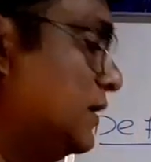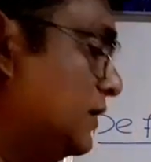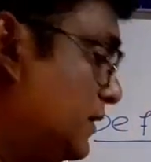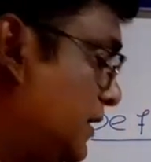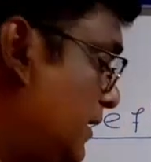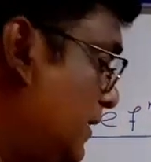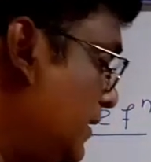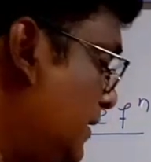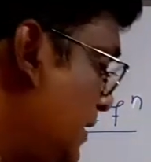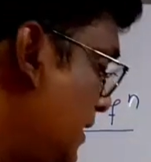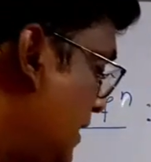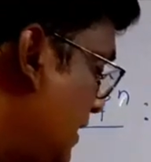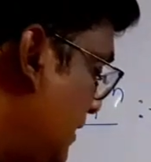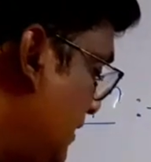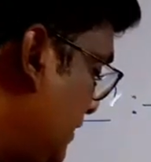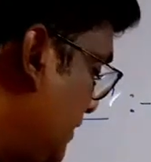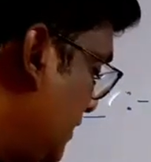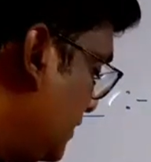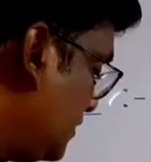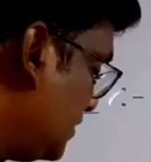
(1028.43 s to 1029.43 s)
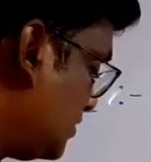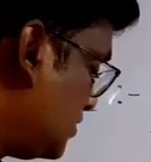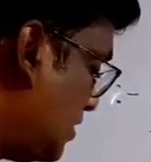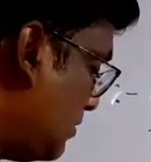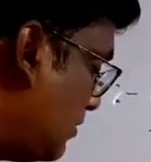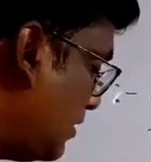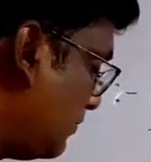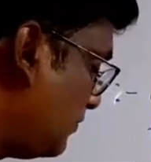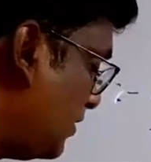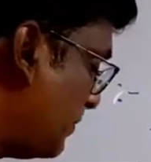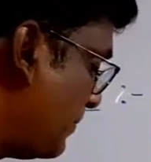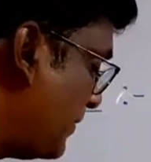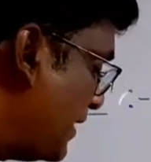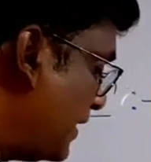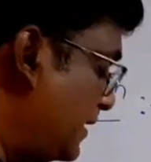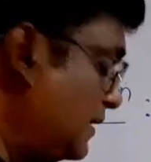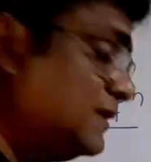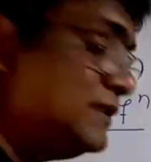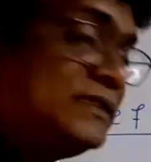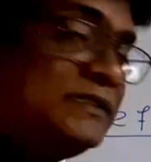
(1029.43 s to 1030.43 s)
Then here the sum of the
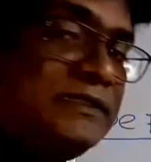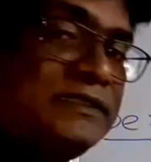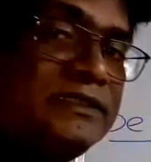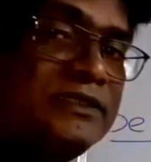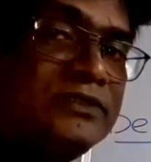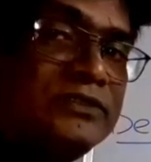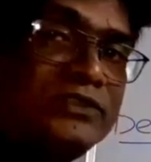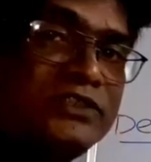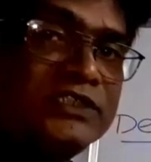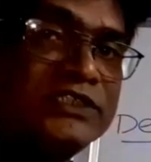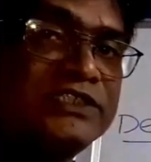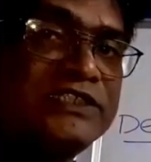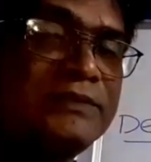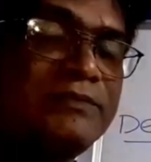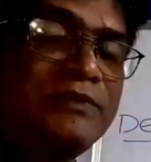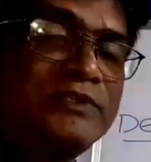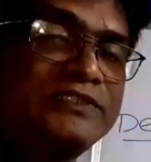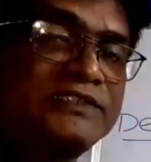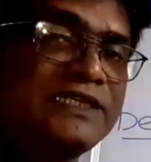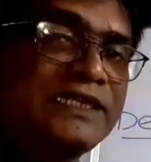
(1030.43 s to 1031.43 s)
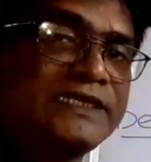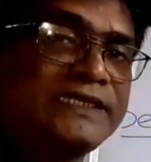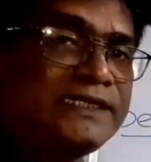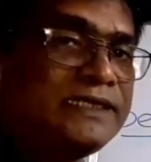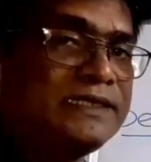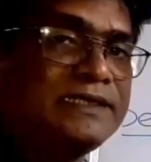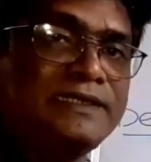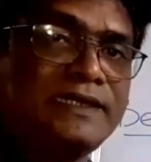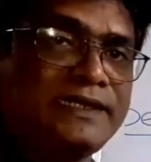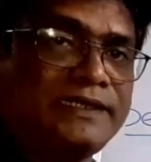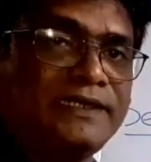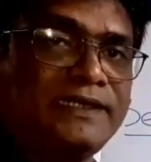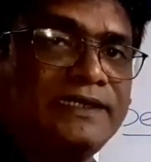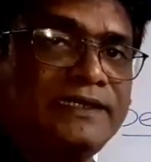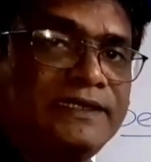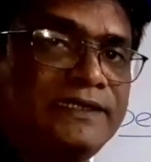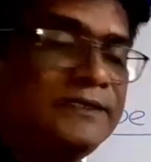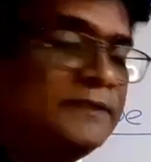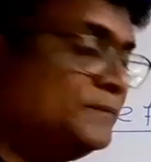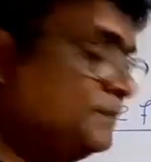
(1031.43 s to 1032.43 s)
pair is 60 plus 30, 90
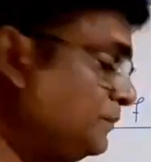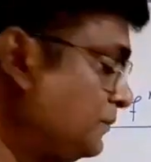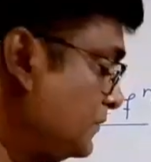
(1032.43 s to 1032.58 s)
degree.